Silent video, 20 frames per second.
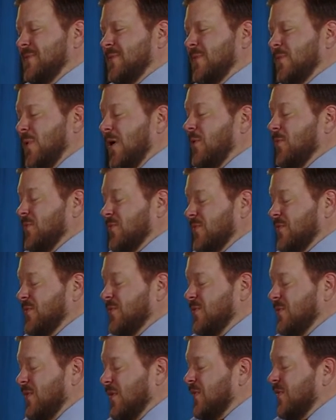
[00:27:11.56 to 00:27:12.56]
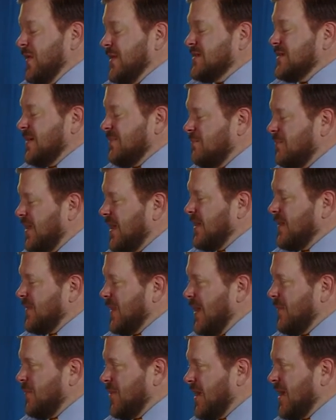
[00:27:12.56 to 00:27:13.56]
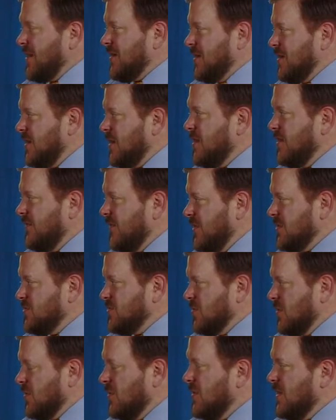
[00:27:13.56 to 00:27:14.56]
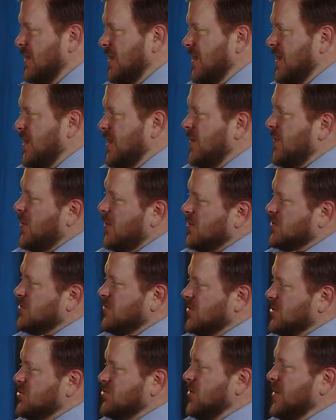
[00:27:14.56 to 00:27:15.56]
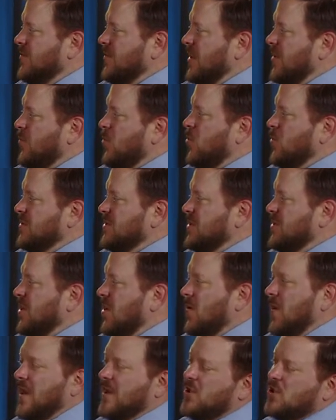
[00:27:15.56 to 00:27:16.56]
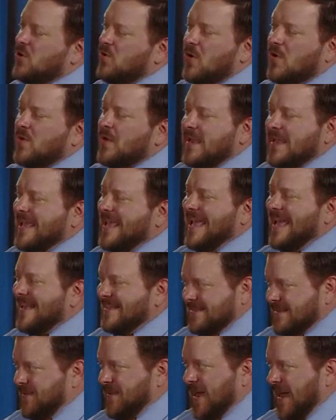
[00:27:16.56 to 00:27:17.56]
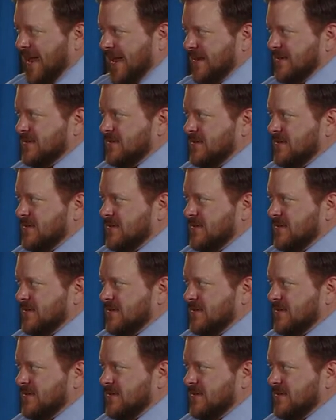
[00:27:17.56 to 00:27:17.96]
well, the things that make that pet an individual. Those are extremely important to know, and you don't get that.